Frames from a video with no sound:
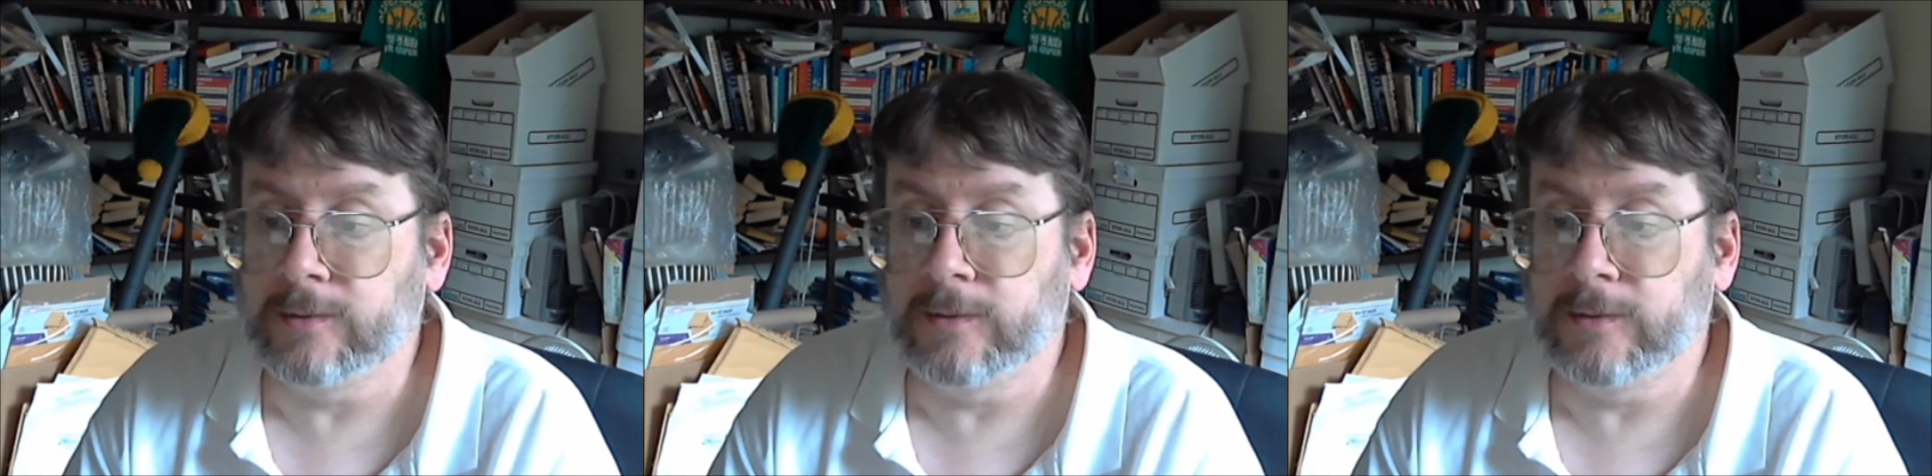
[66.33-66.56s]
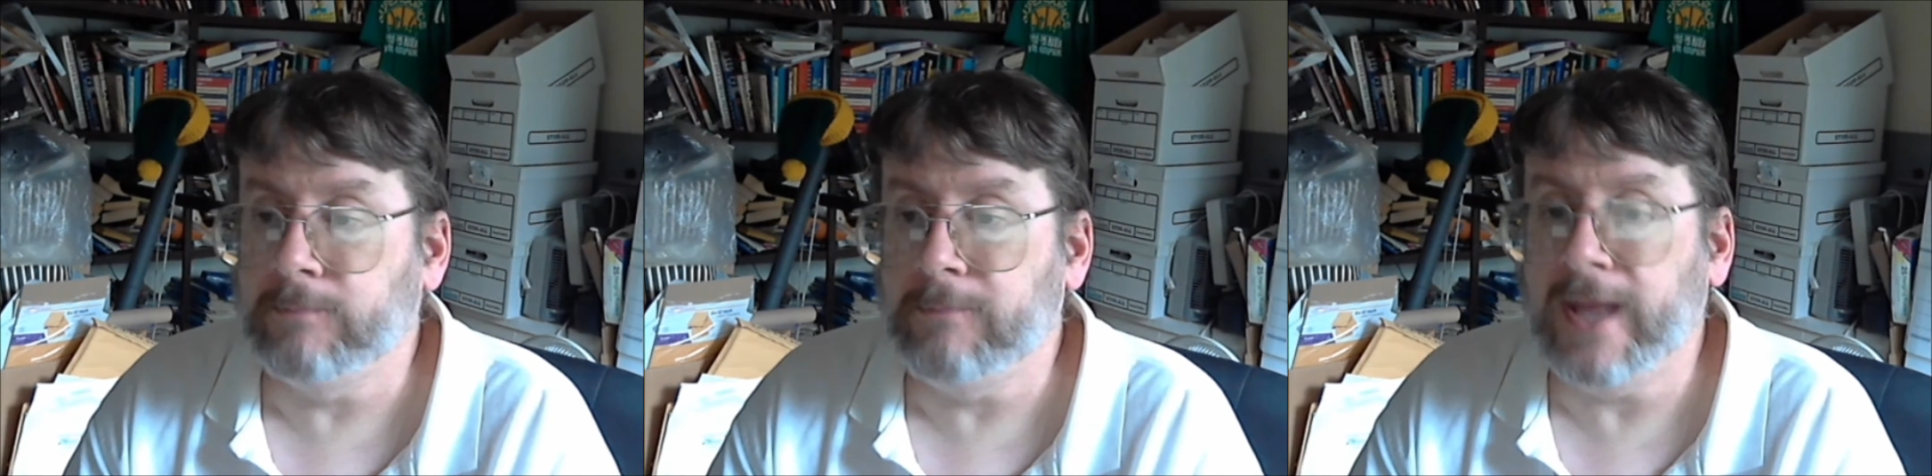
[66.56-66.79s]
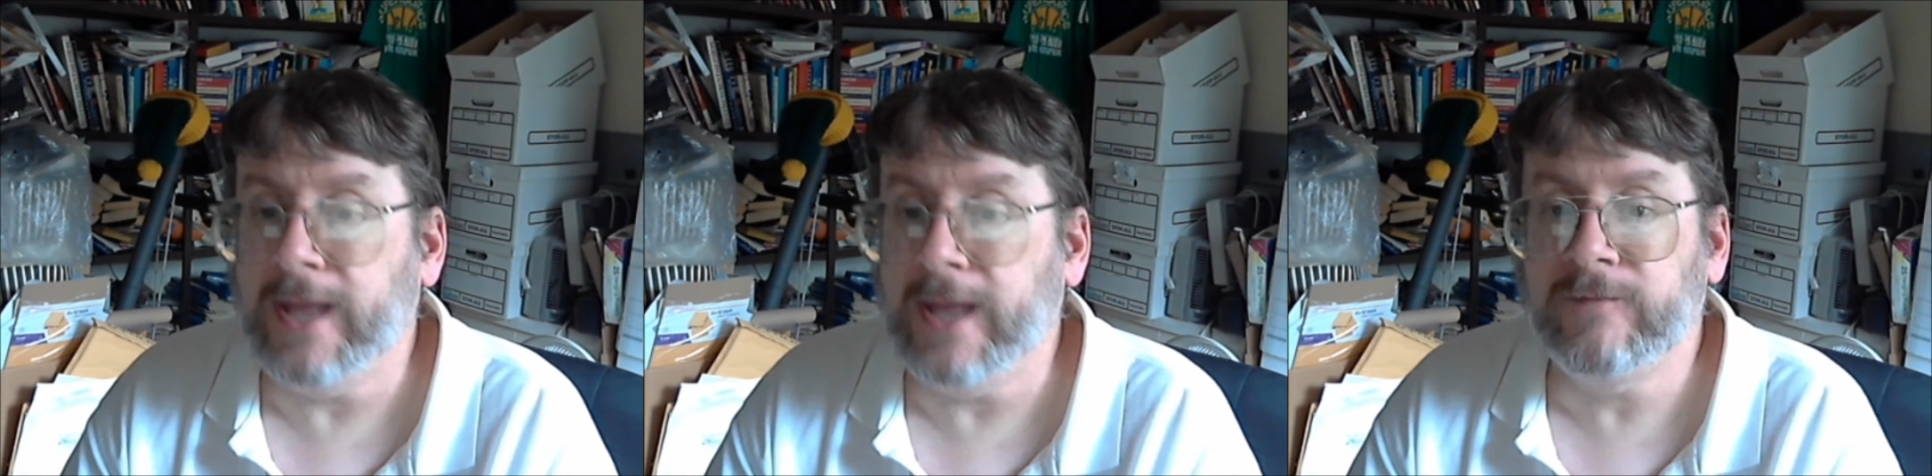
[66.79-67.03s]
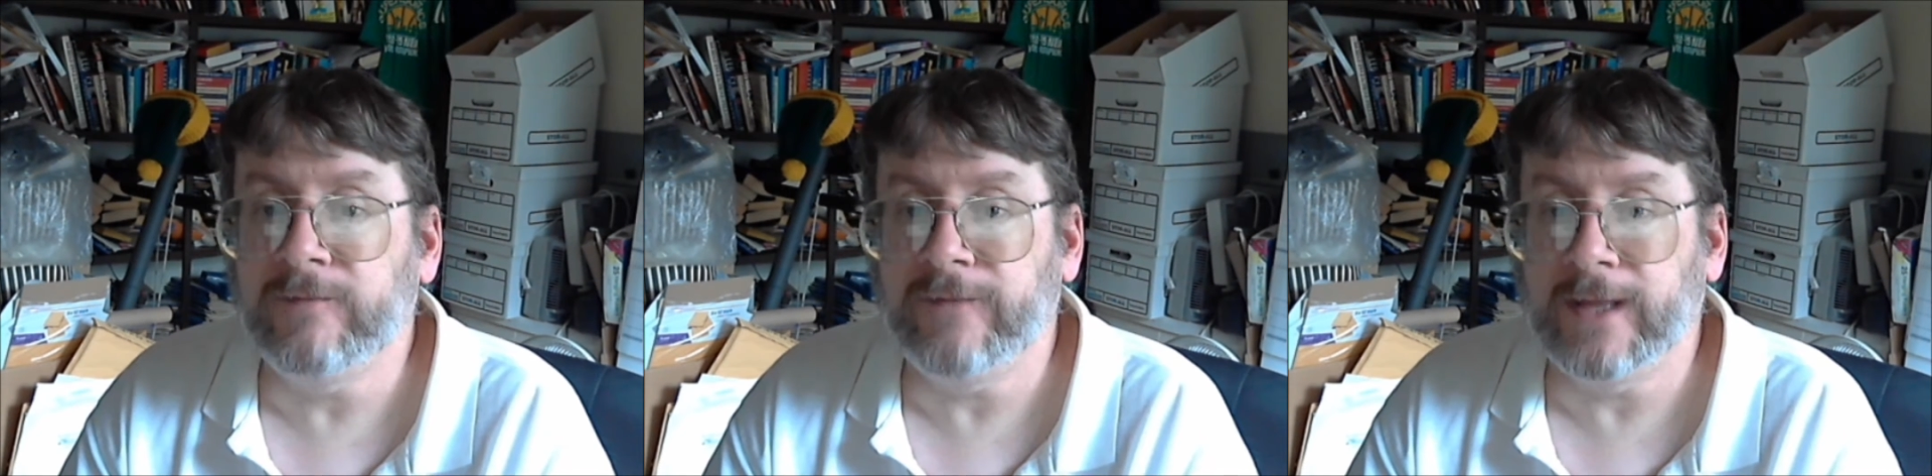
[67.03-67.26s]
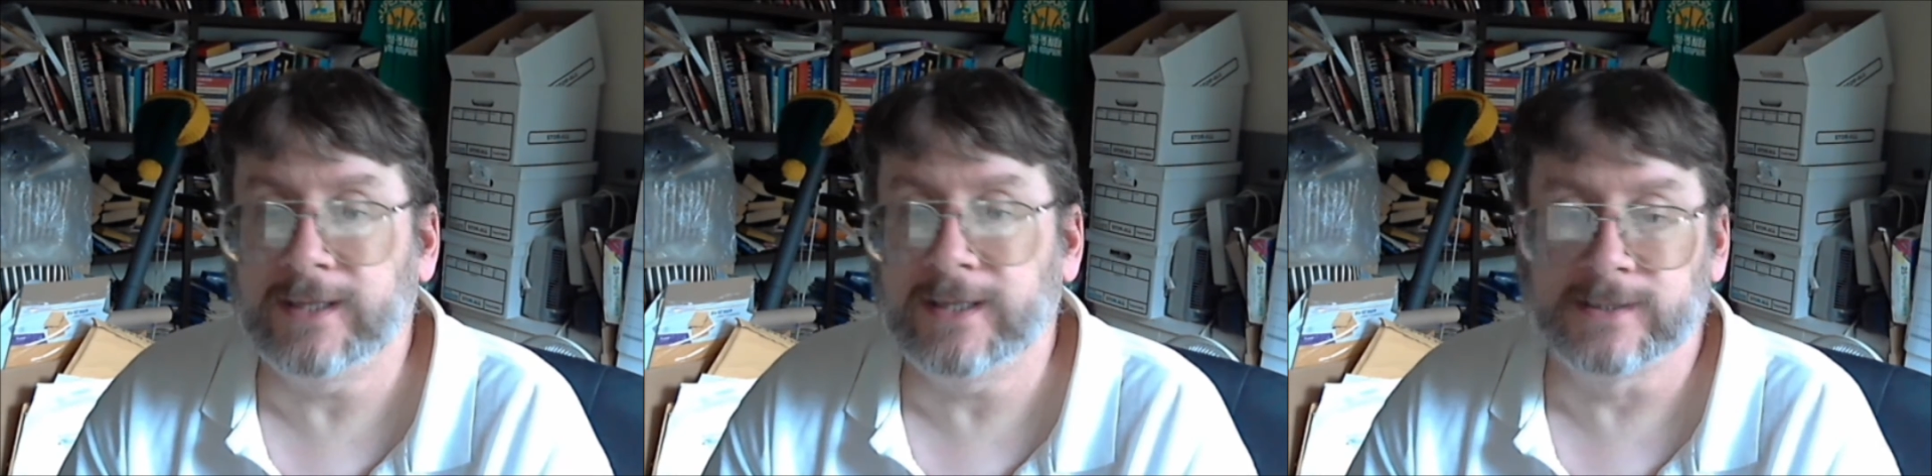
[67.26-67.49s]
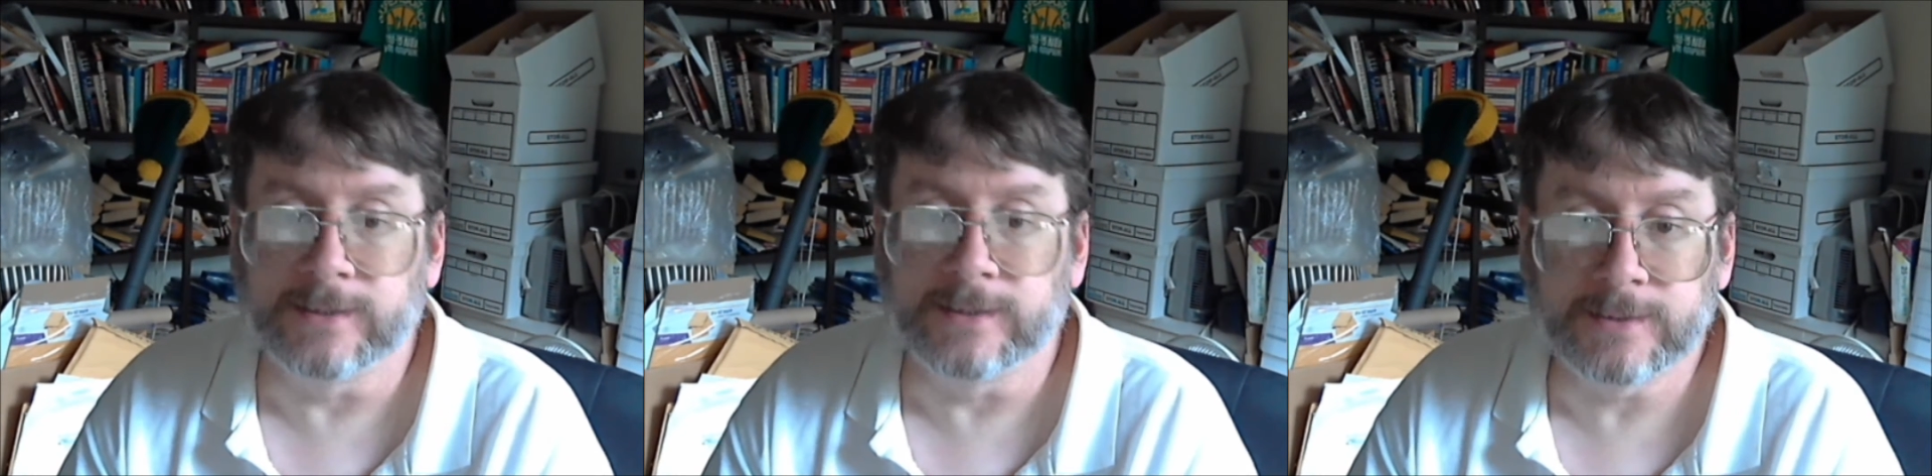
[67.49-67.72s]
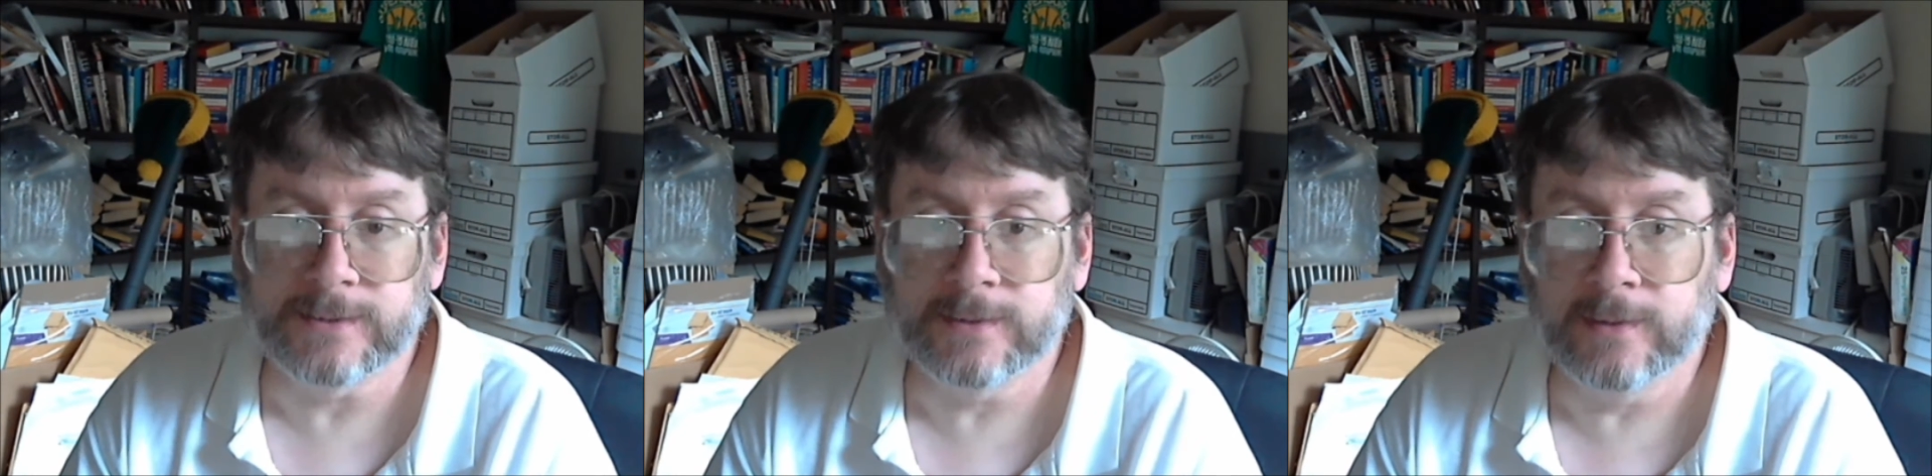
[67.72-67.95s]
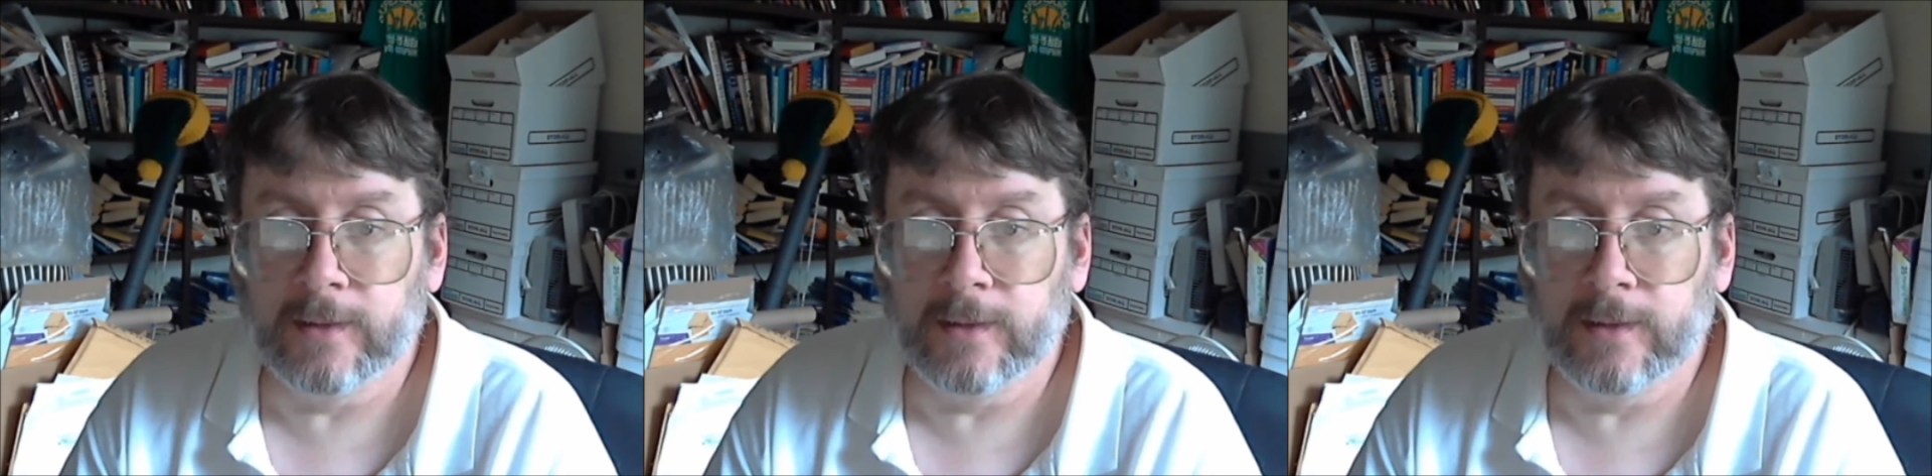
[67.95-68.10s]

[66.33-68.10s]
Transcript: mend fences,